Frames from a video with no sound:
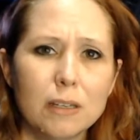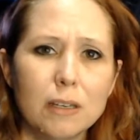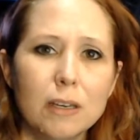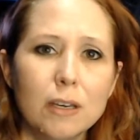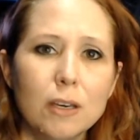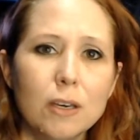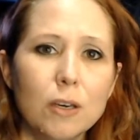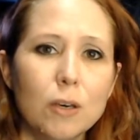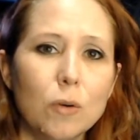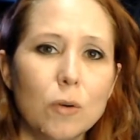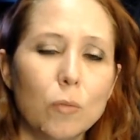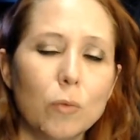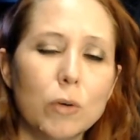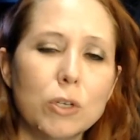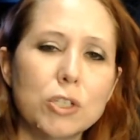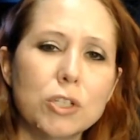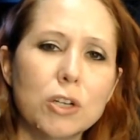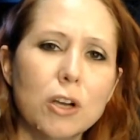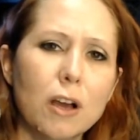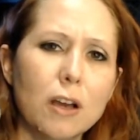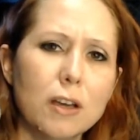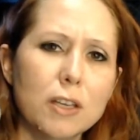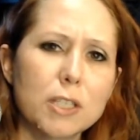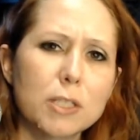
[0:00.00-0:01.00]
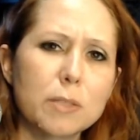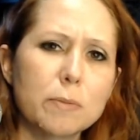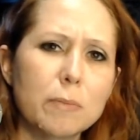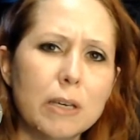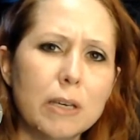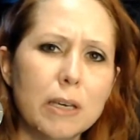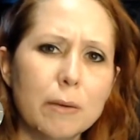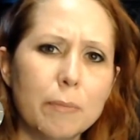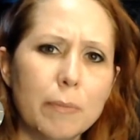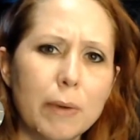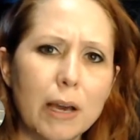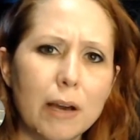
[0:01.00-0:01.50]
which costs me
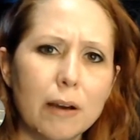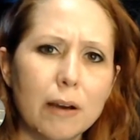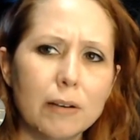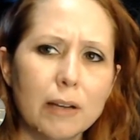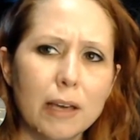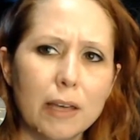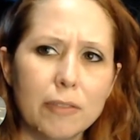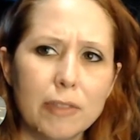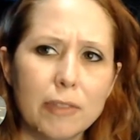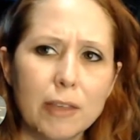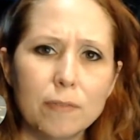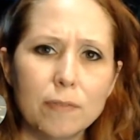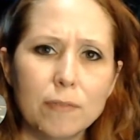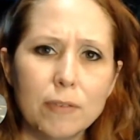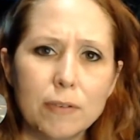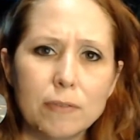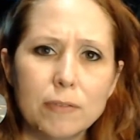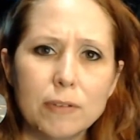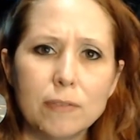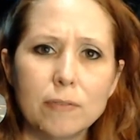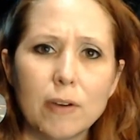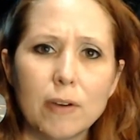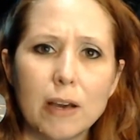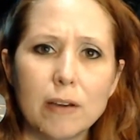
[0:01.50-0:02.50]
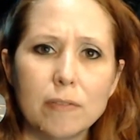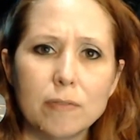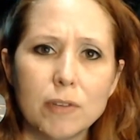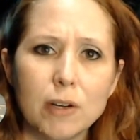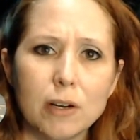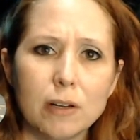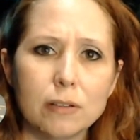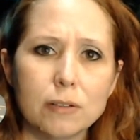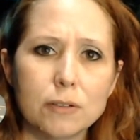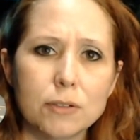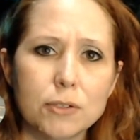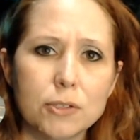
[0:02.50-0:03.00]
about, I think,
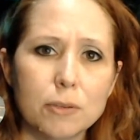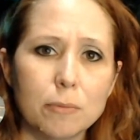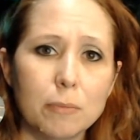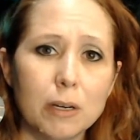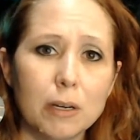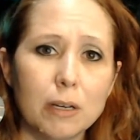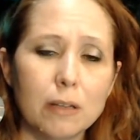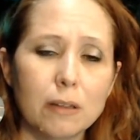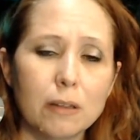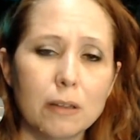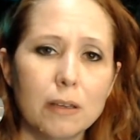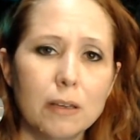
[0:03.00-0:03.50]
$55 a month.